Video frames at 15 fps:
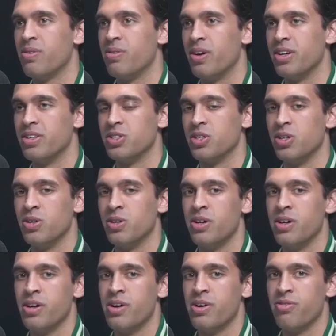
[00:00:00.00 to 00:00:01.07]
Right. So
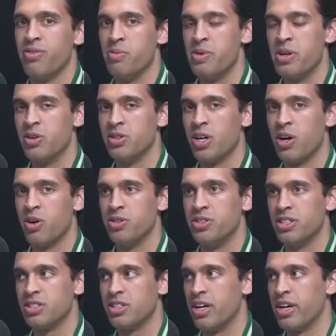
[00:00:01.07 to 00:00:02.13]
for me, it was always
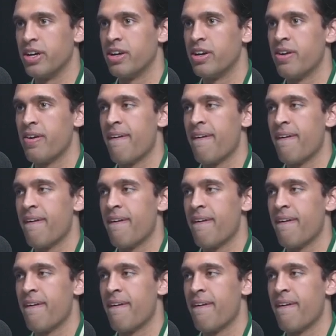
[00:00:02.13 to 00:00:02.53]
just like